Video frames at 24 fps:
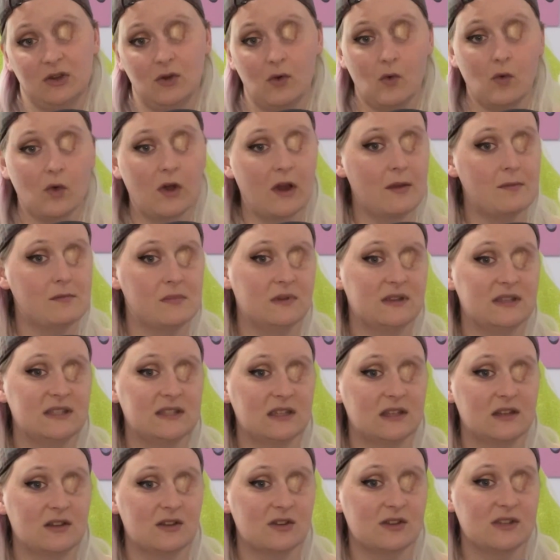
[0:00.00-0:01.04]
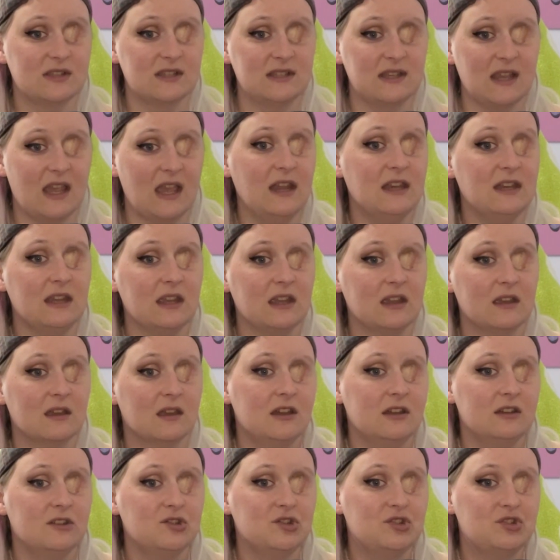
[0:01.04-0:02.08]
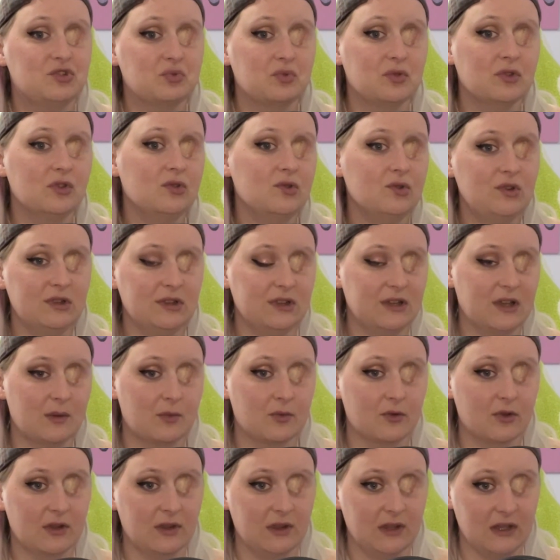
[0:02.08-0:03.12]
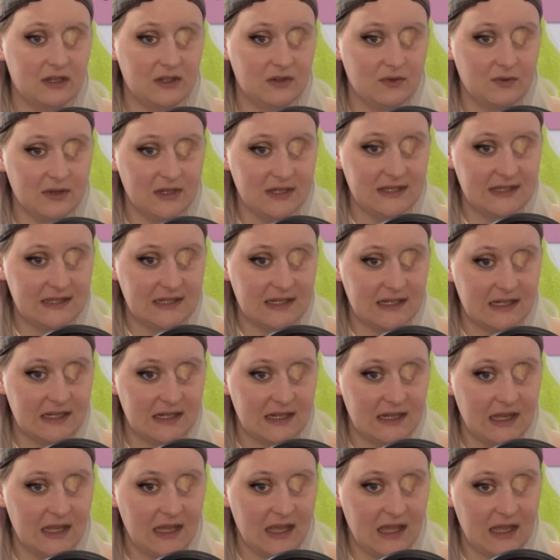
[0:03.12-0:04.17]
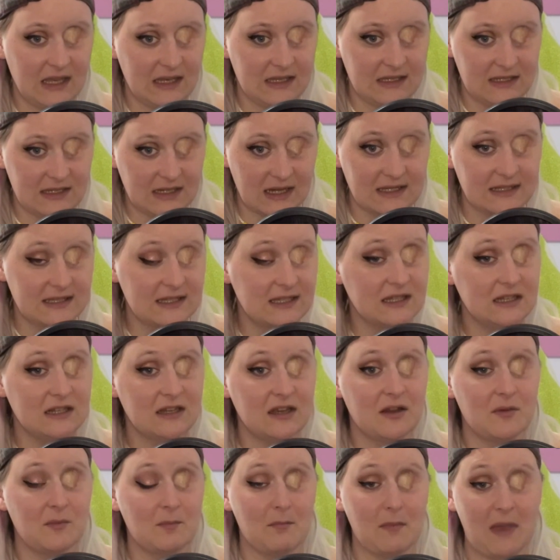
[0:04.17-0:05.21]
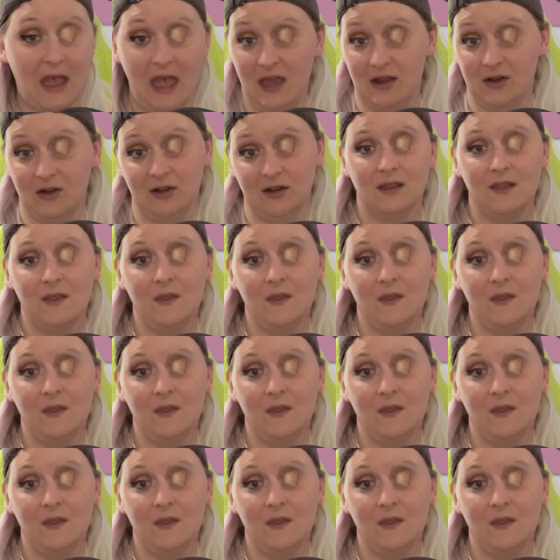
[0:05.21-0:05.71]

or a misunderstanding Drewe deliberately twisted, it doesn't matter.